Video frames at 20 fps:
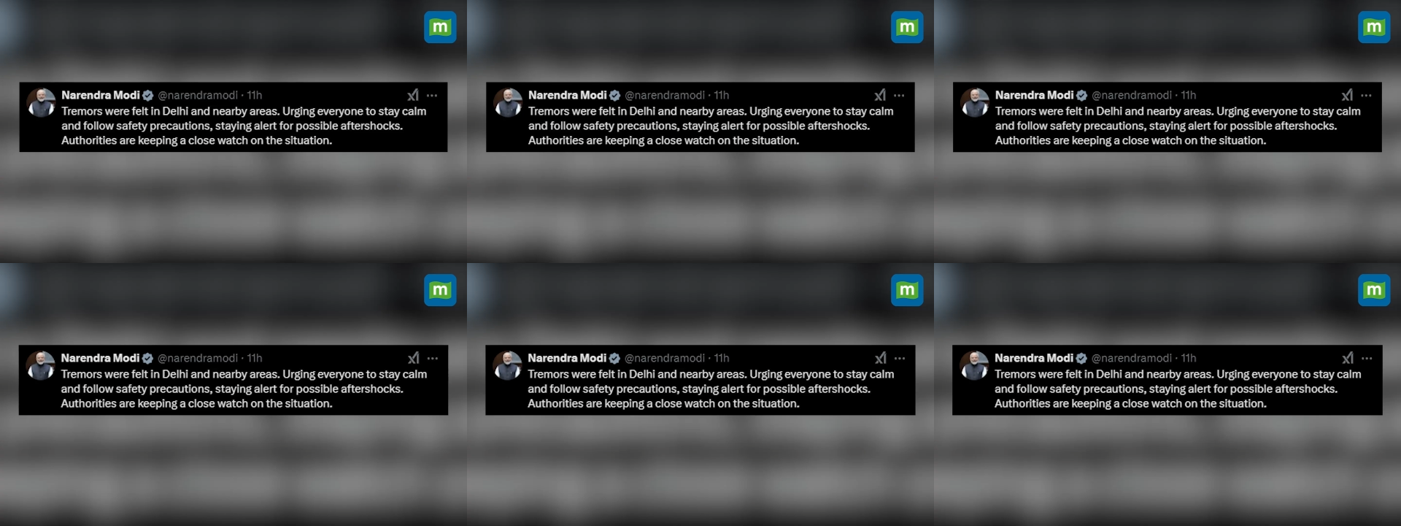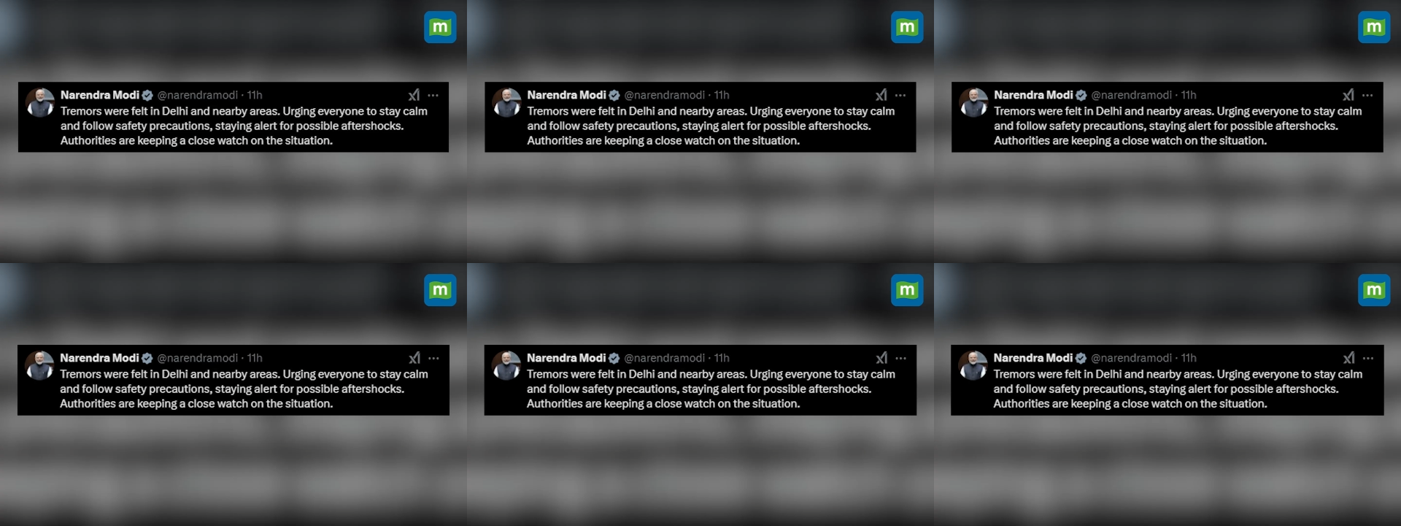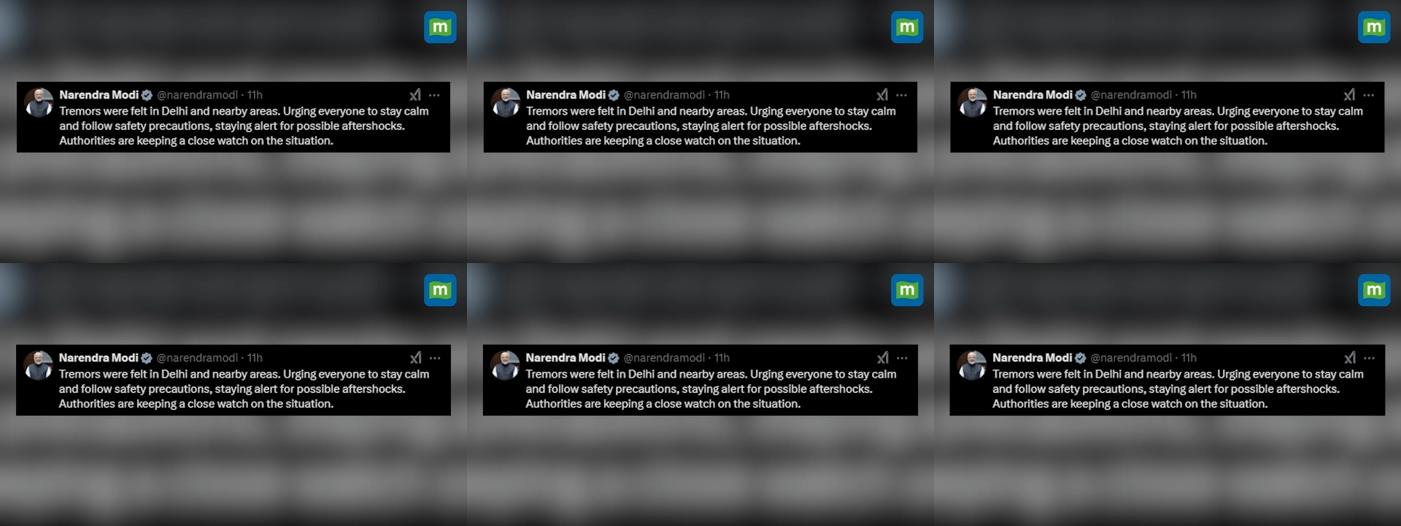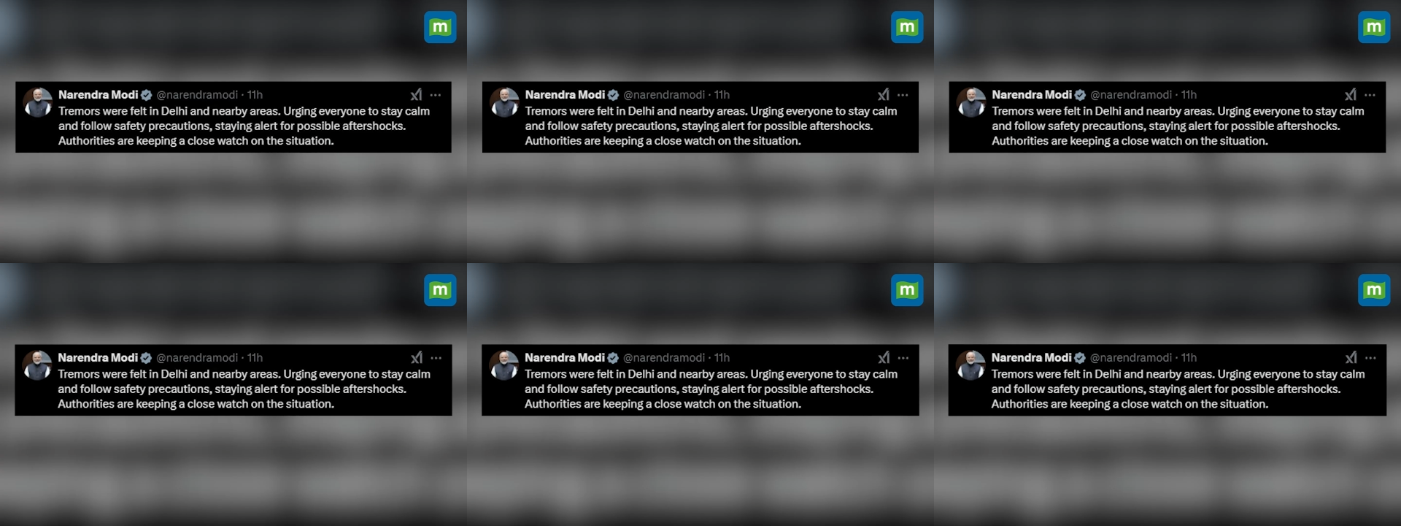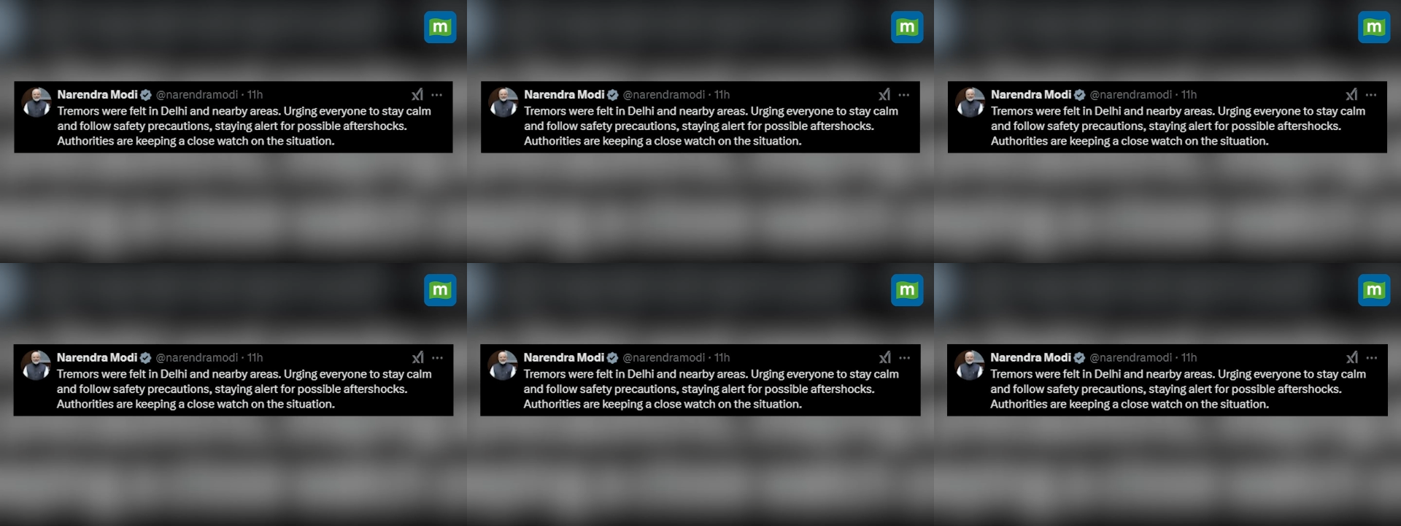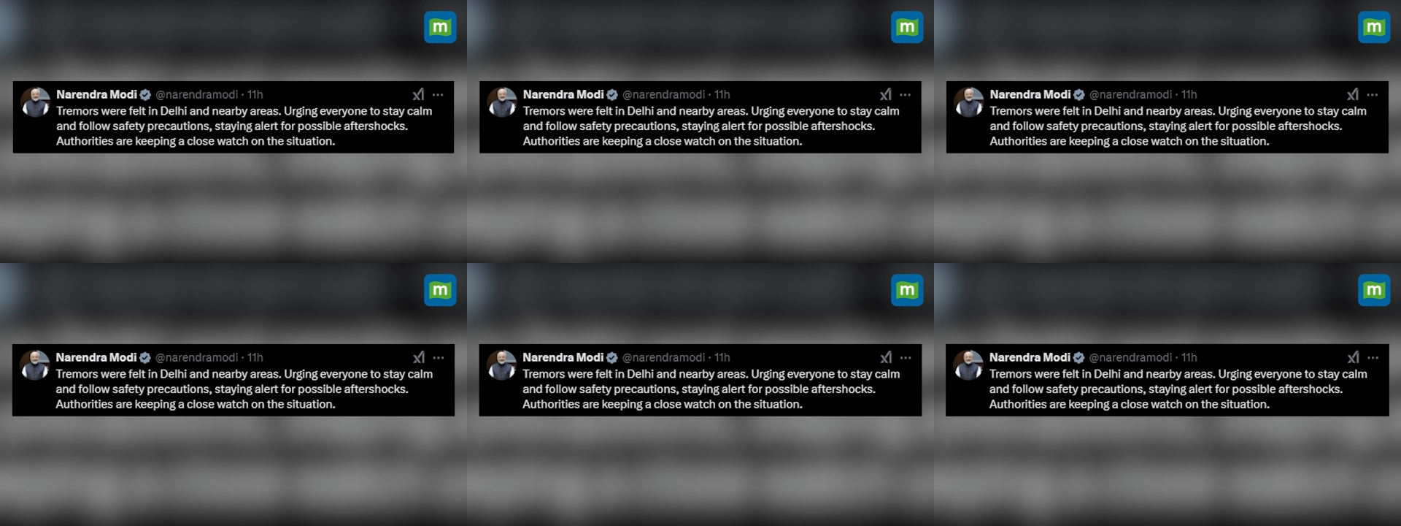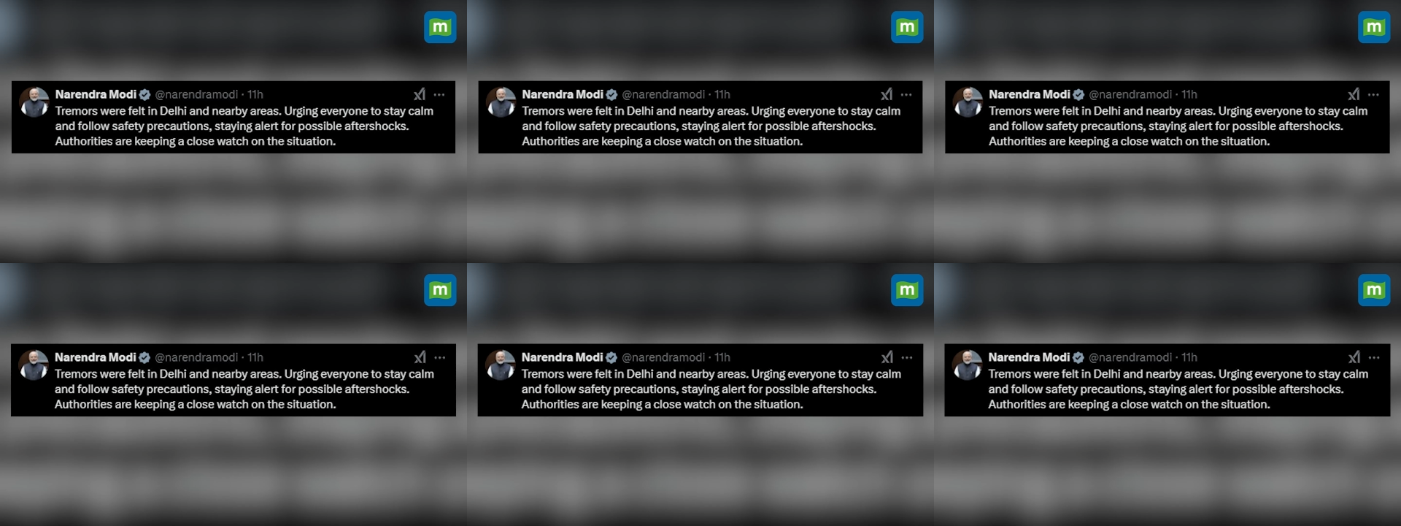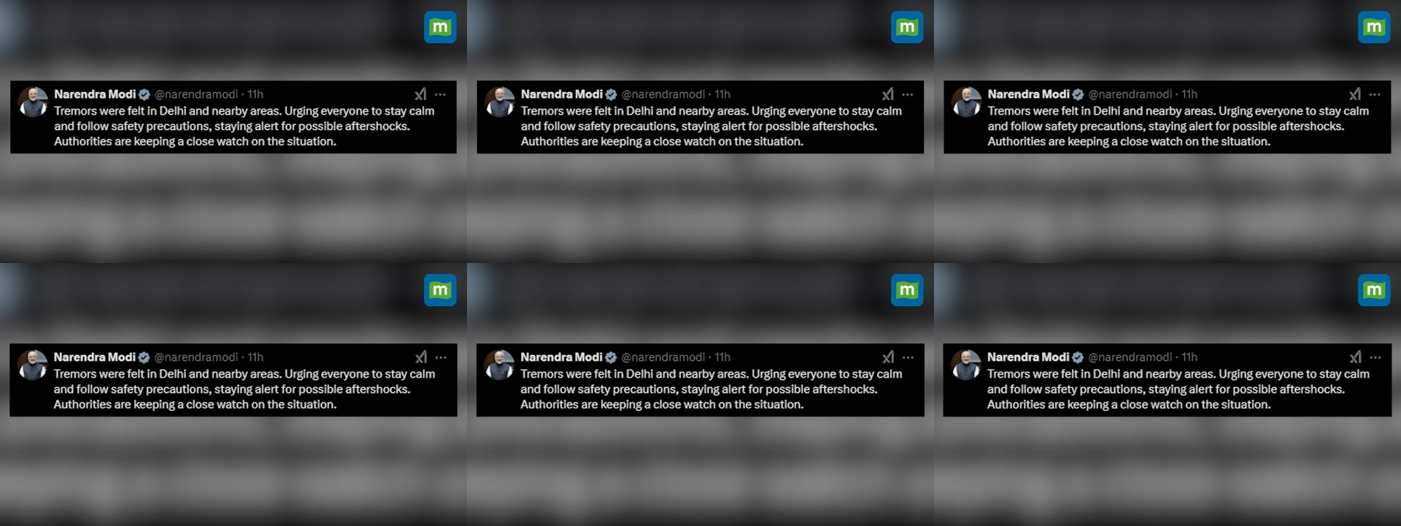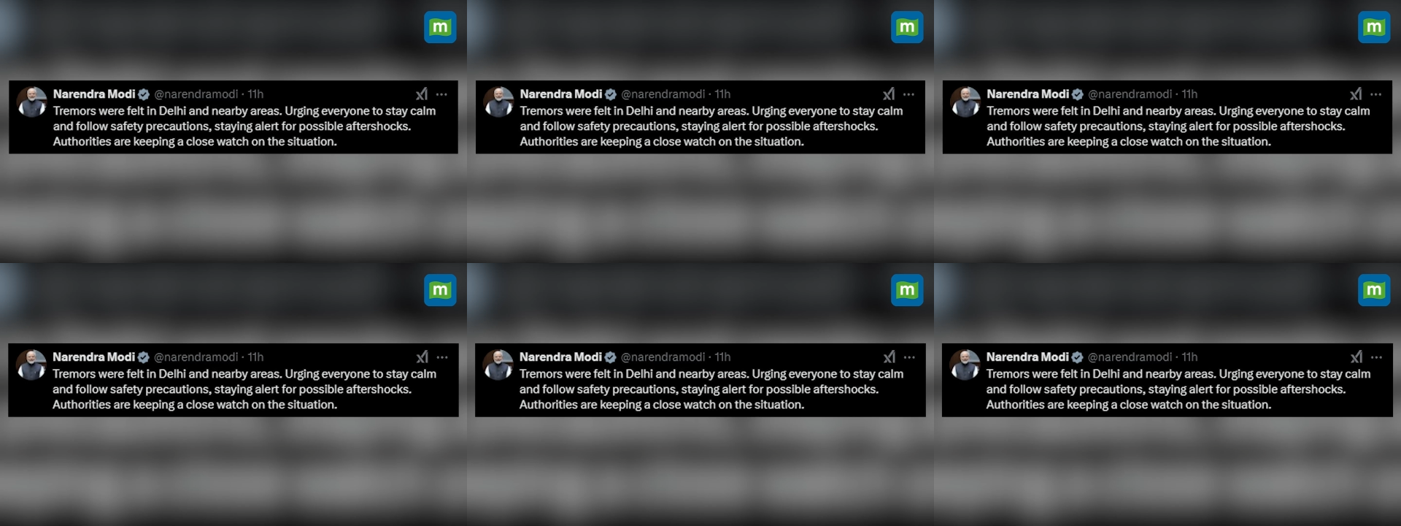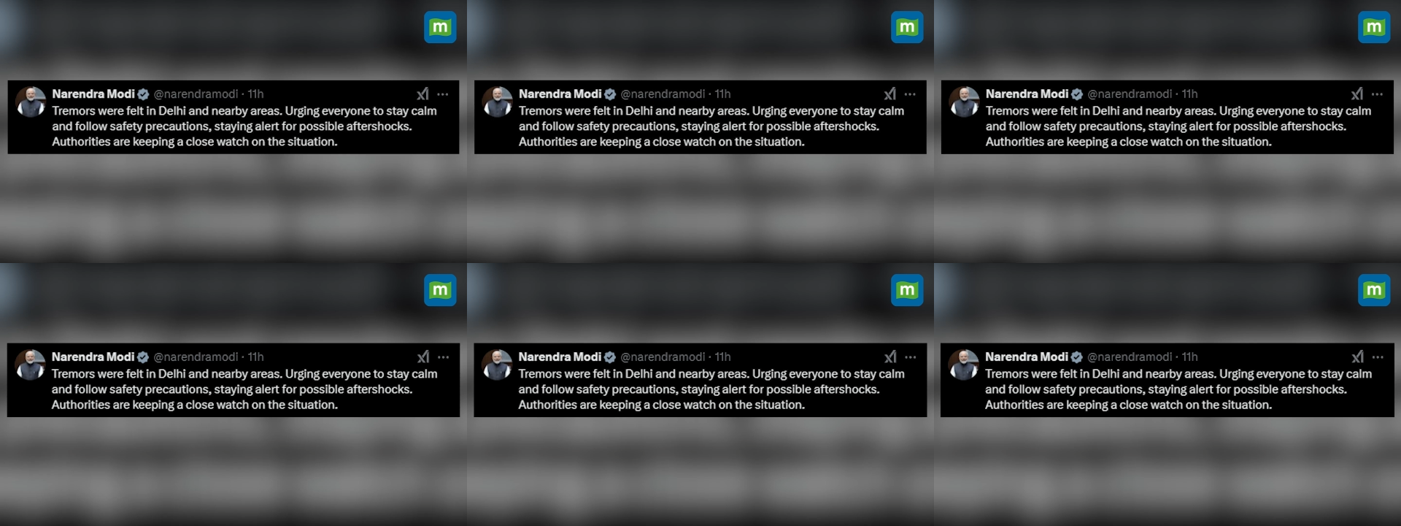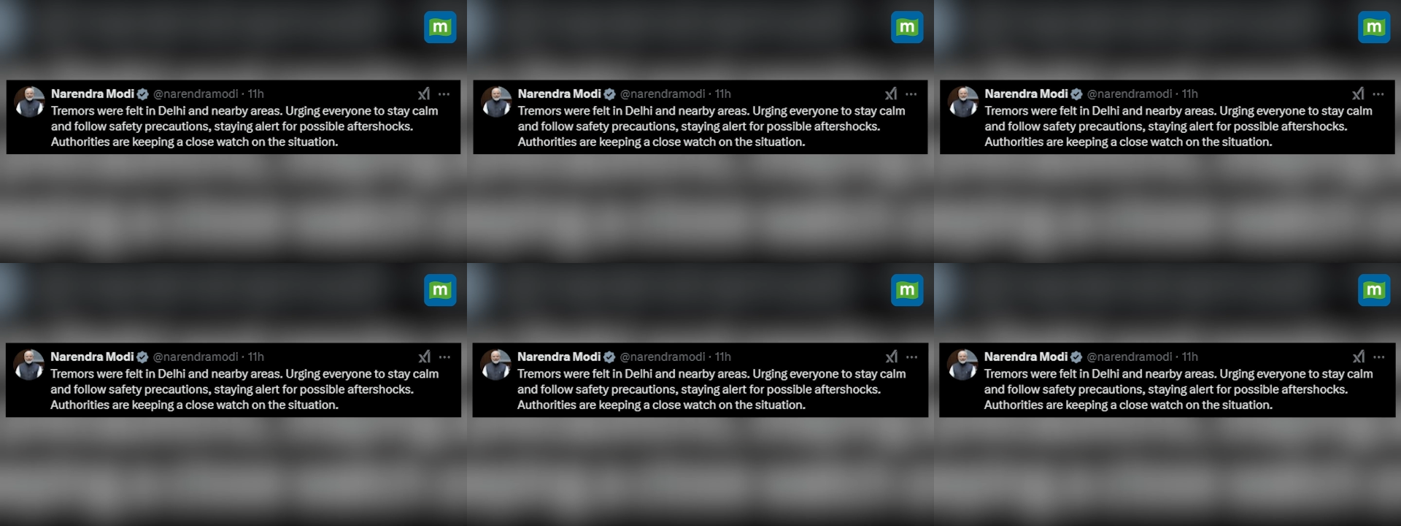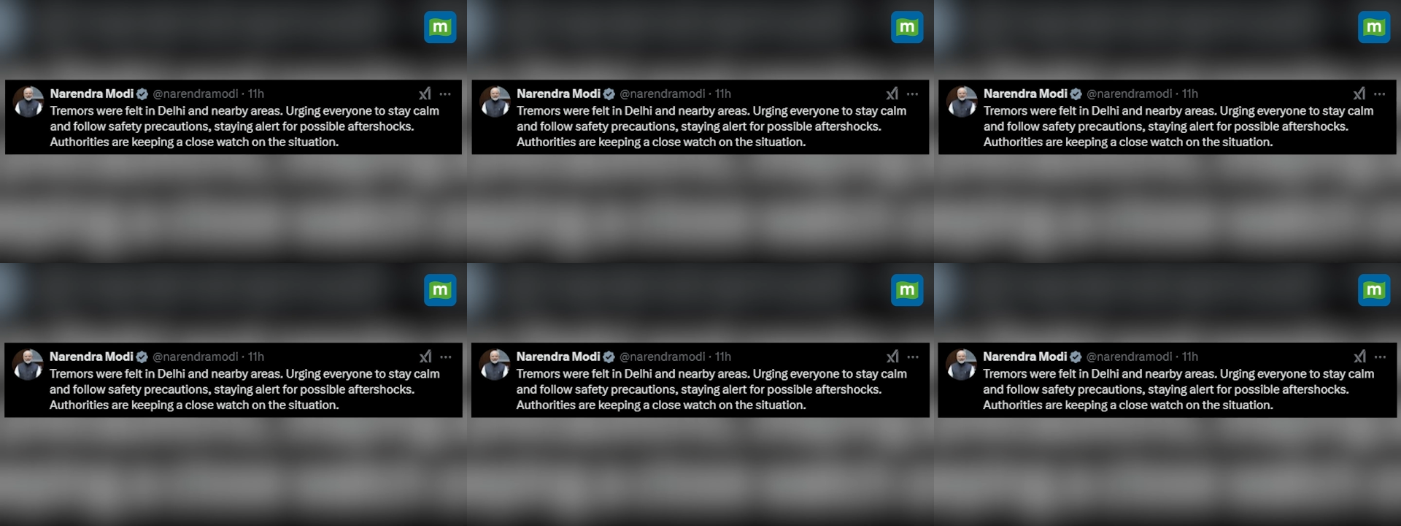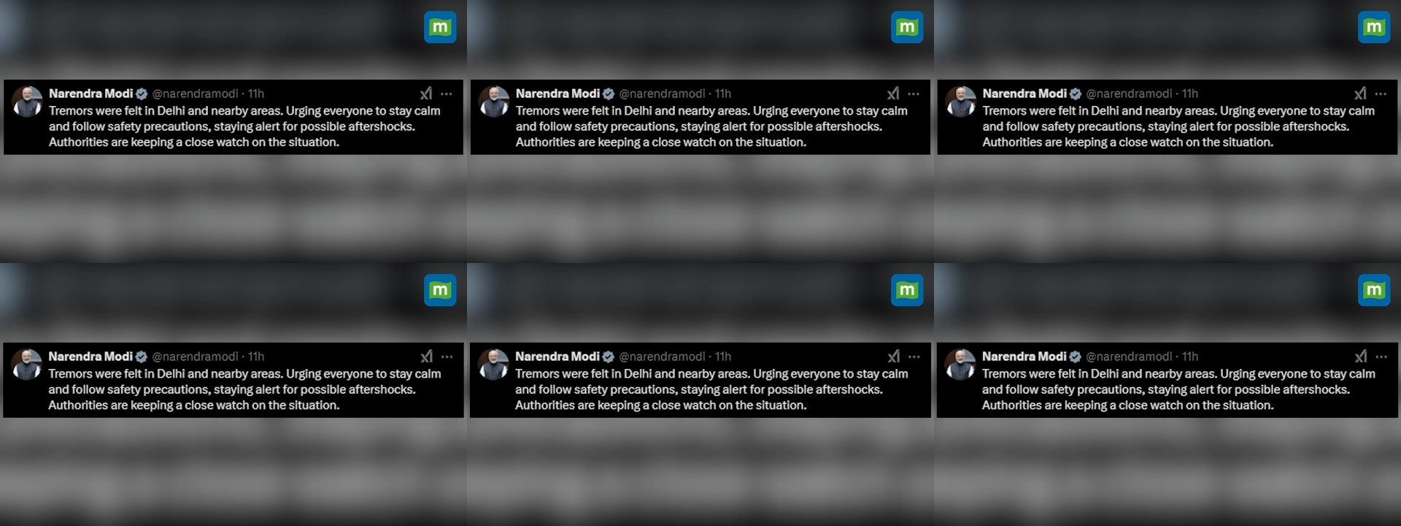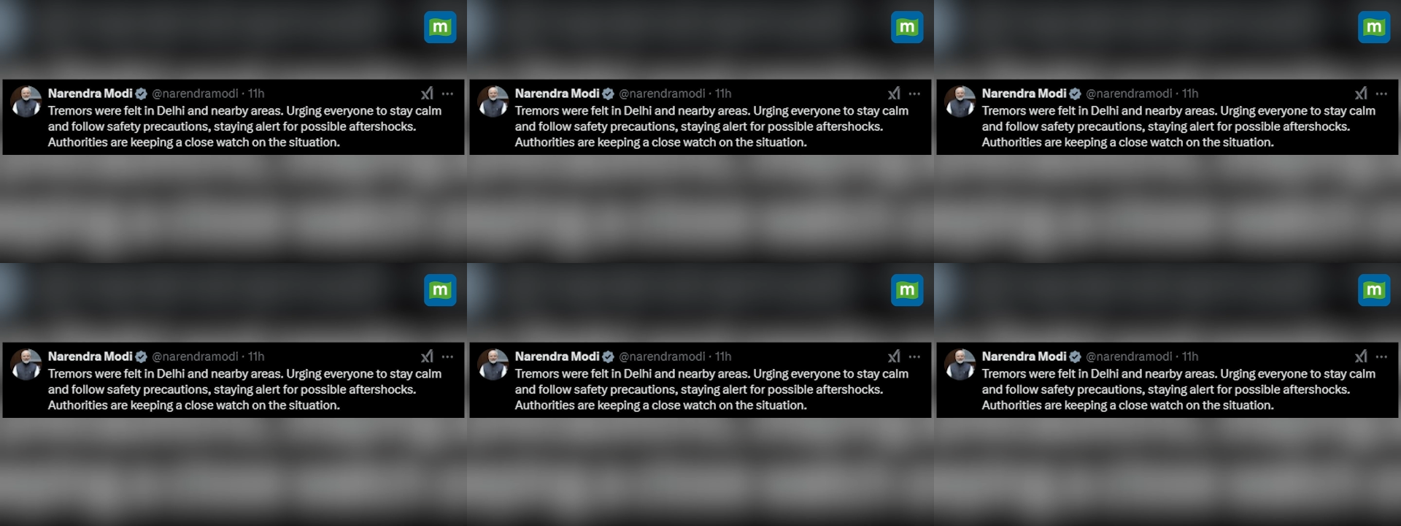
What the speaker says: (no speaker visible)